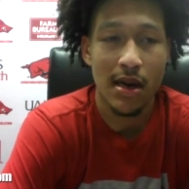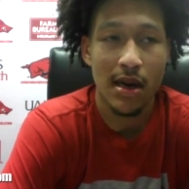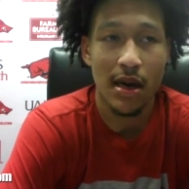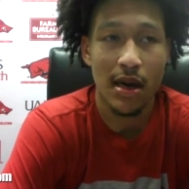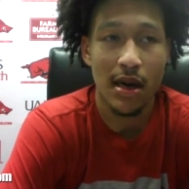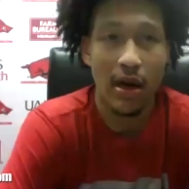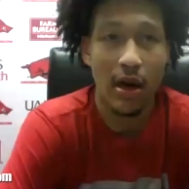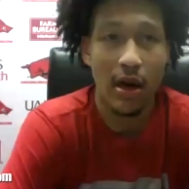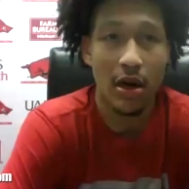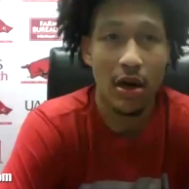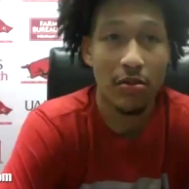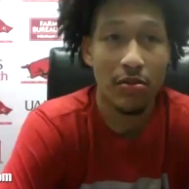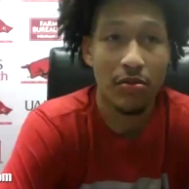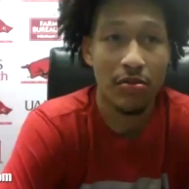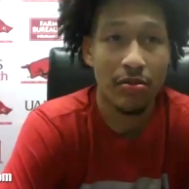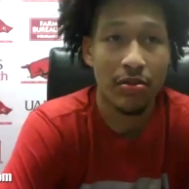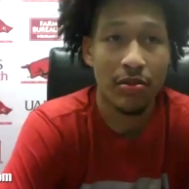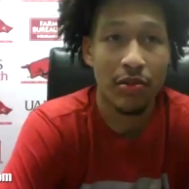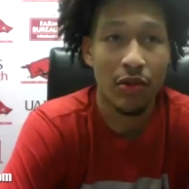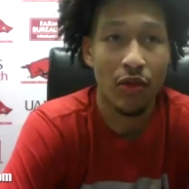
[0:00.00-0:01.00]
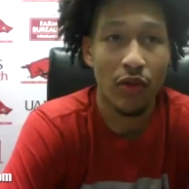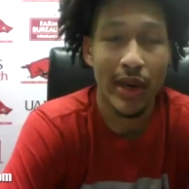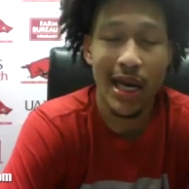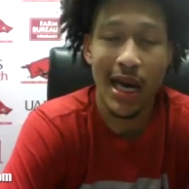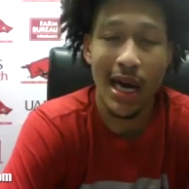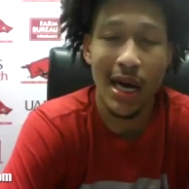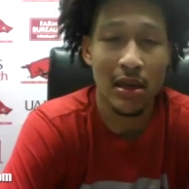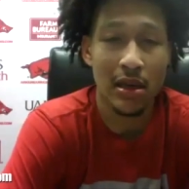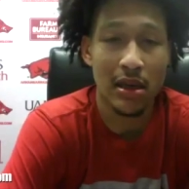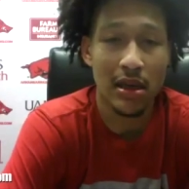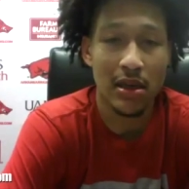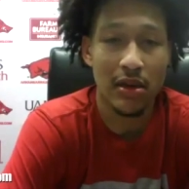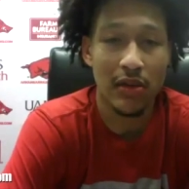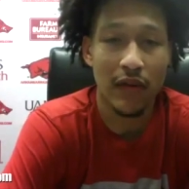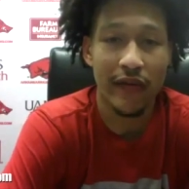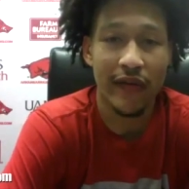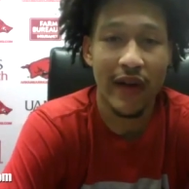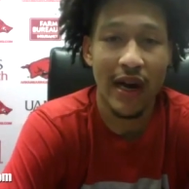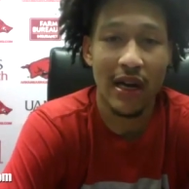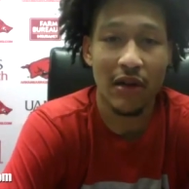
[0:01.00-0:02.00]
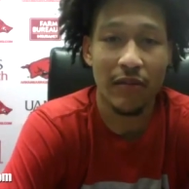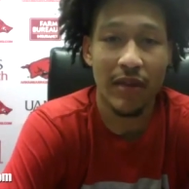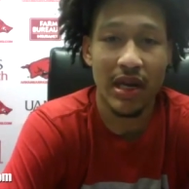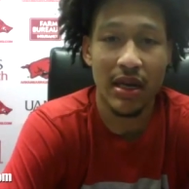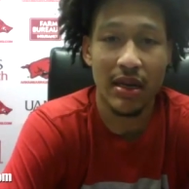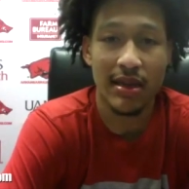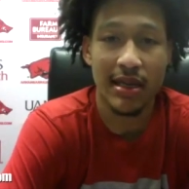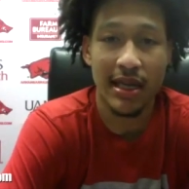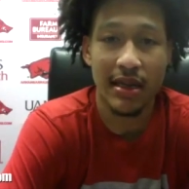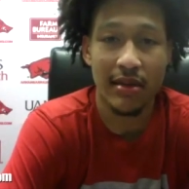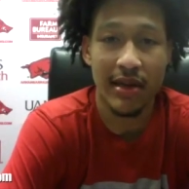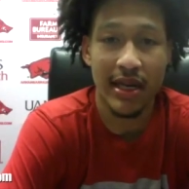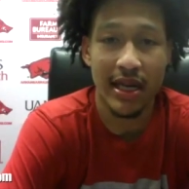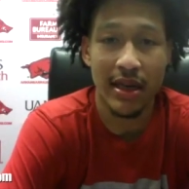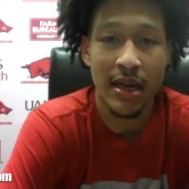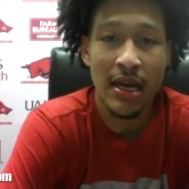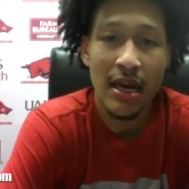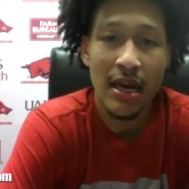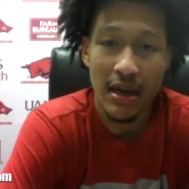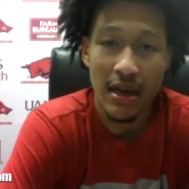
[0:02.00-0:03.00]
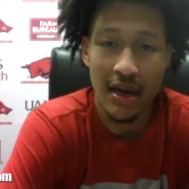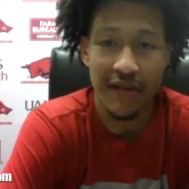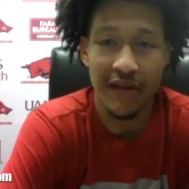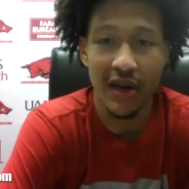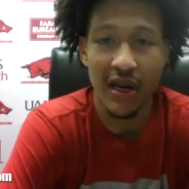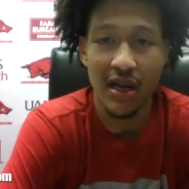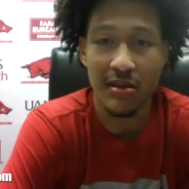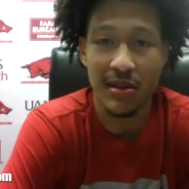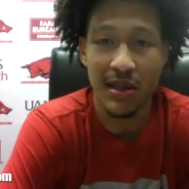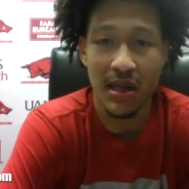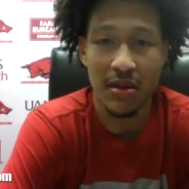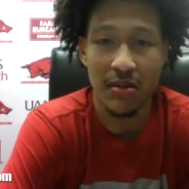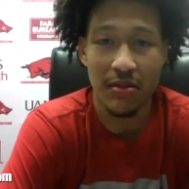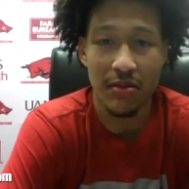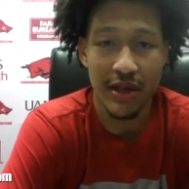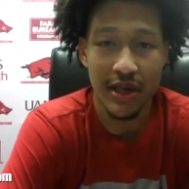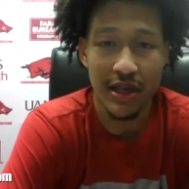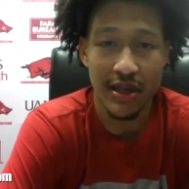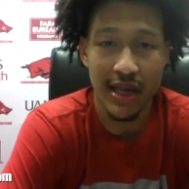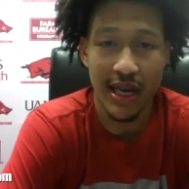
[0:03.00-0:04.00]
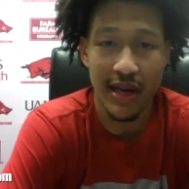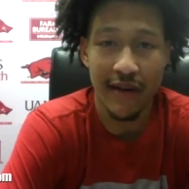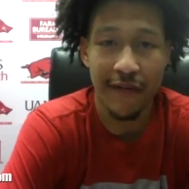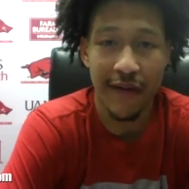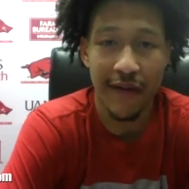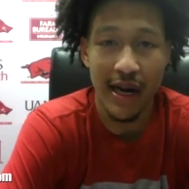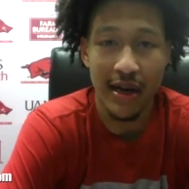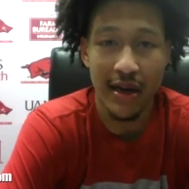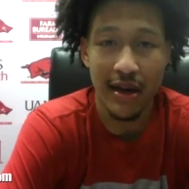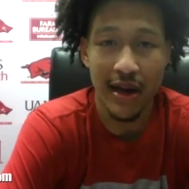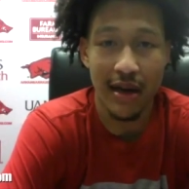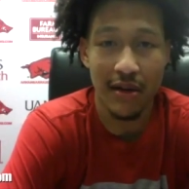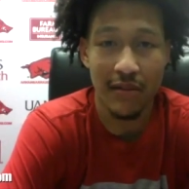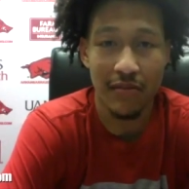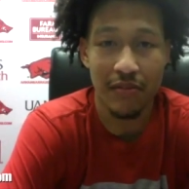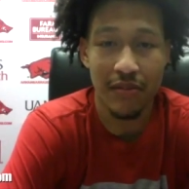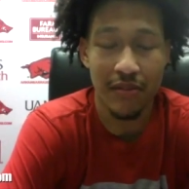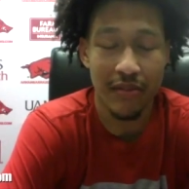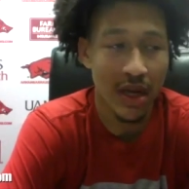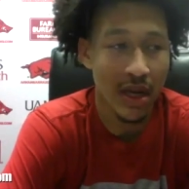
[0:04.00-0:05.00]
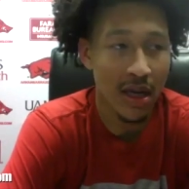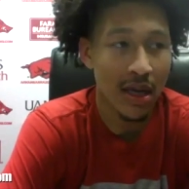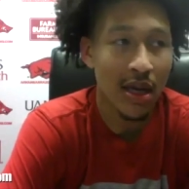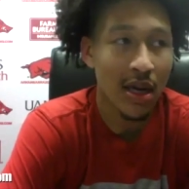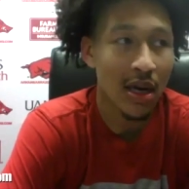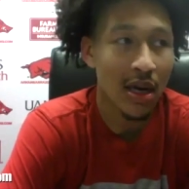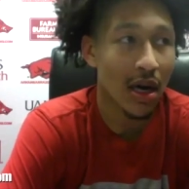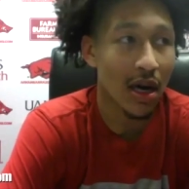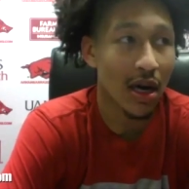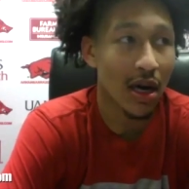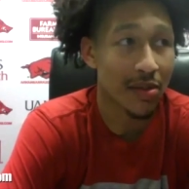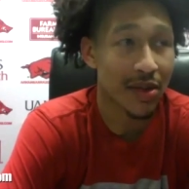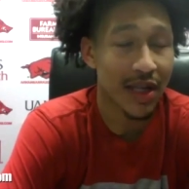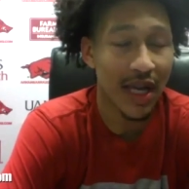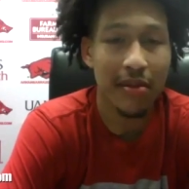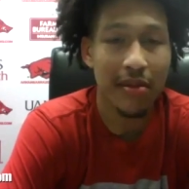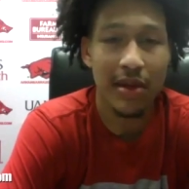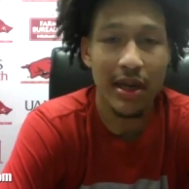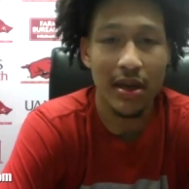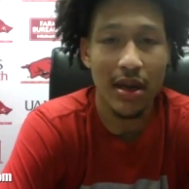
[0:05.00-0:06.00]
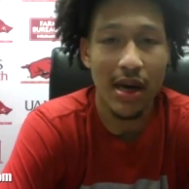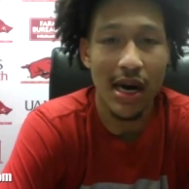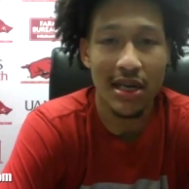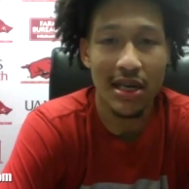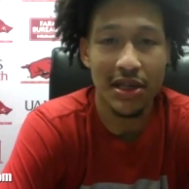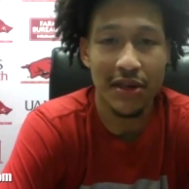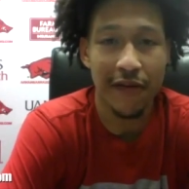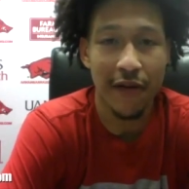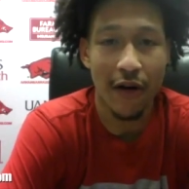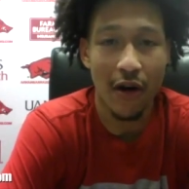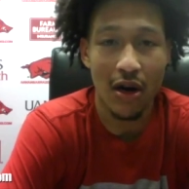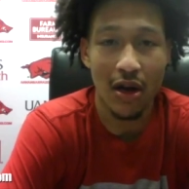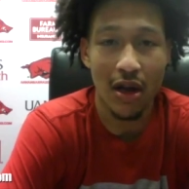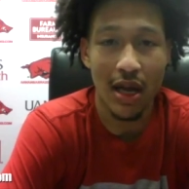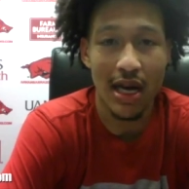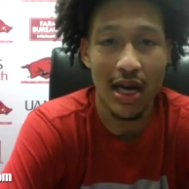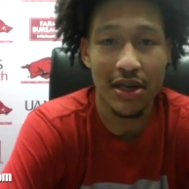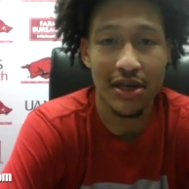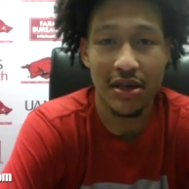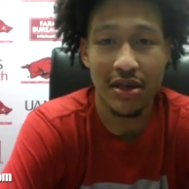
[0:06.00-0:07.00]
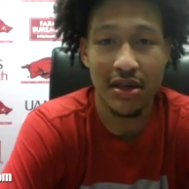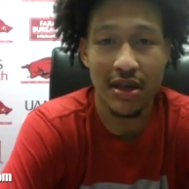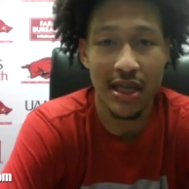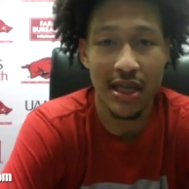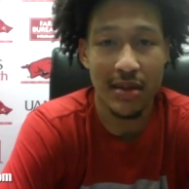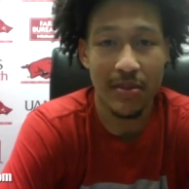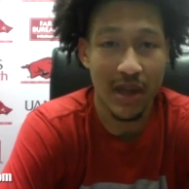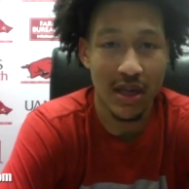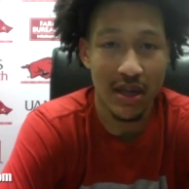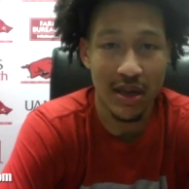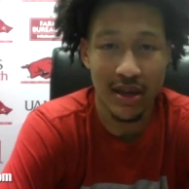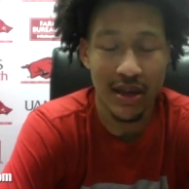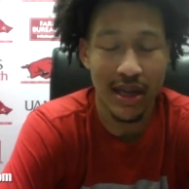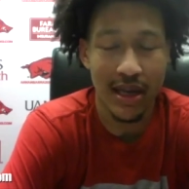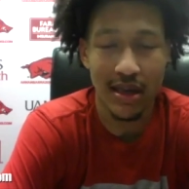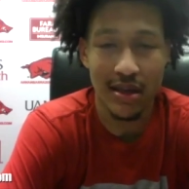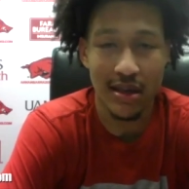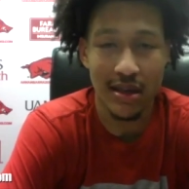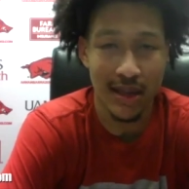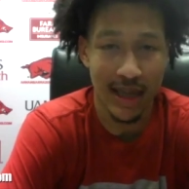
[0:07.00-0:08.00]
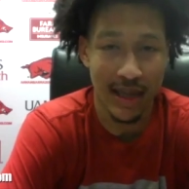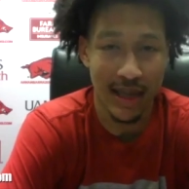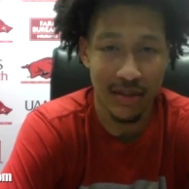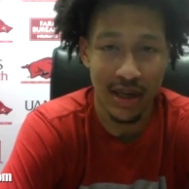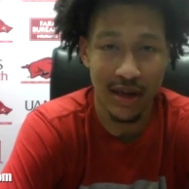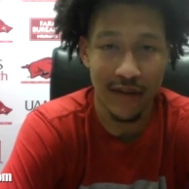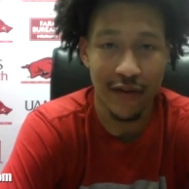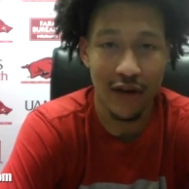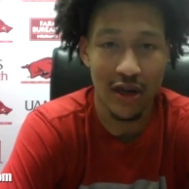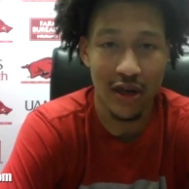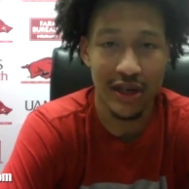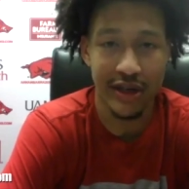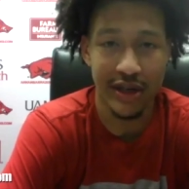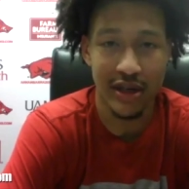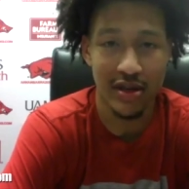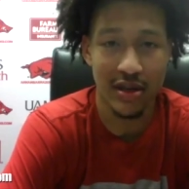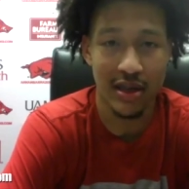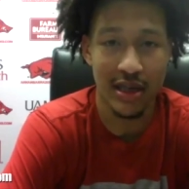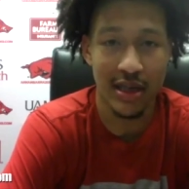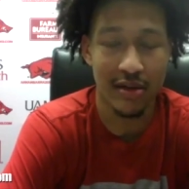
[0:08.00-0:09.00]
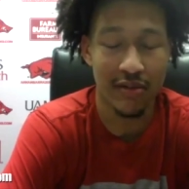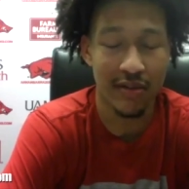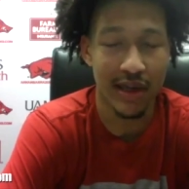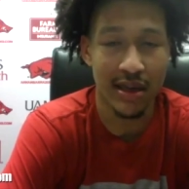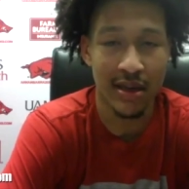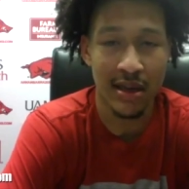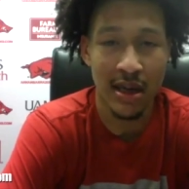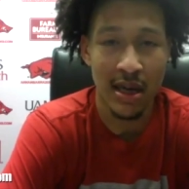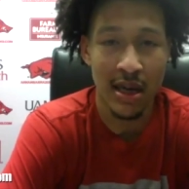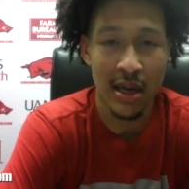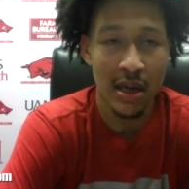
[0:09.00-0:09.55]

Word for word: Um, we kind of we kind of been the team that never gives up. We just keep fighting out. Um, same thing last year for our last year's team, and I think it's the same thing for this year's team. We